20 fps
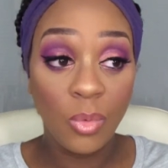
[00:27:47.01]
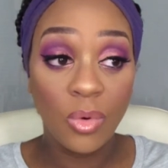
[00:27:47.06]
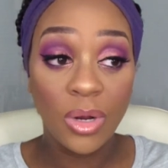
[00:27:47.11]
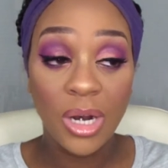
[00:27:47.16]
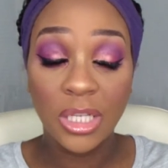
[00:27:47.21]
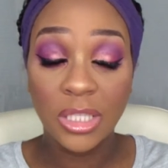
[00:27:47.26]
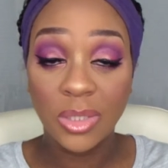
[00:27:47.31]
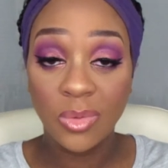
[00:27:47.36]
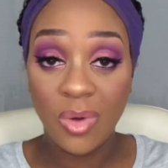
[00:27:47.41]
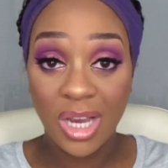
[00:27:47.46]
When
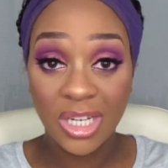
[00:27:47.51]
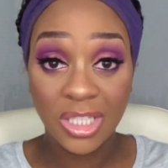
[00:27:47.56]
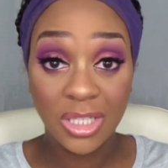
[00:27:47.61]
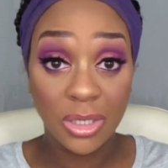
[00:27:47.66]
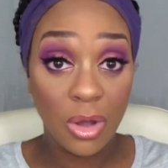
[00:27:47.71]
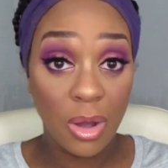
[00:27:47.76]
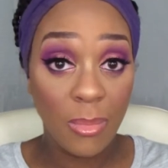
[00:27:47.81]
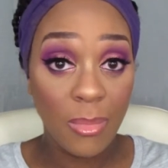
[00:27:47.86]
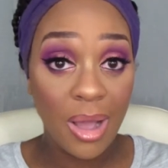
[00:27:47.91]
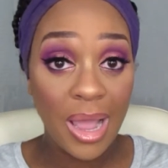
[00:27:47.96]
I swatched it
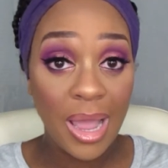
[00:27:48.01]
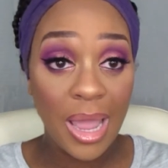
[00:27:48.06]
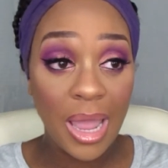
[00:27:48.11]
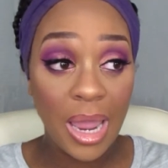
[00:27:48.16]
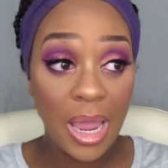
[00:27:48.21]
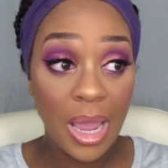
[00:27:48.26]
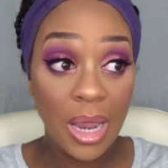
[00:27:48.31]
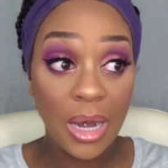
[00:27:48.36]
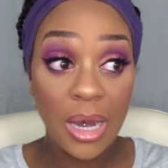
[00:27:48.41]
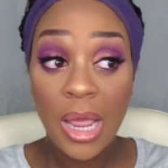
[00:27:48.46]
on my
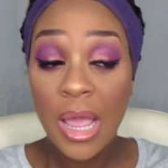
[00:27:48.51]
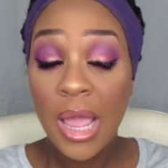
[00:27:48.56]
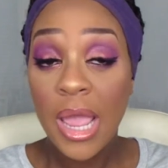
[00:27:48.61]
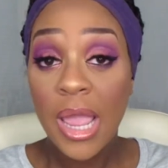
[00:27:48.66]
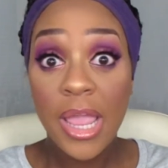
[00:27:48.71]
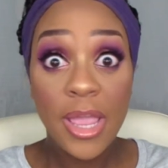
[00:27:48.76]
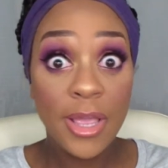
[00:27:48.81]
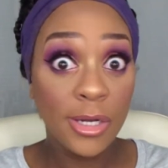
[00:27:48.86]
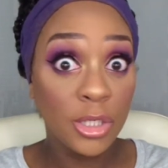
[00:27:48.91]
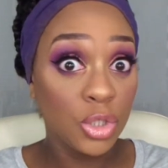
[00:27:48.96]
hand,
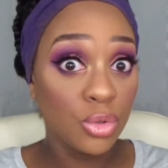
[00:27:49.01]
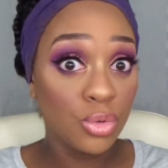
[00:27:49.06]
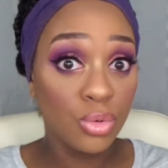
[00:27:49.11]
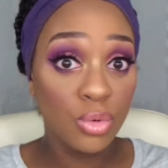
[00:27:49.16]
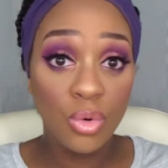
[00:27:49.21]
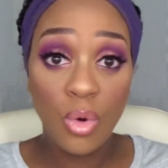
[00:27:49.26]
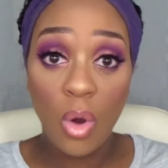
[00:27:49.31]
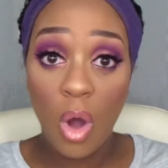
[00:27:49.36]
it drew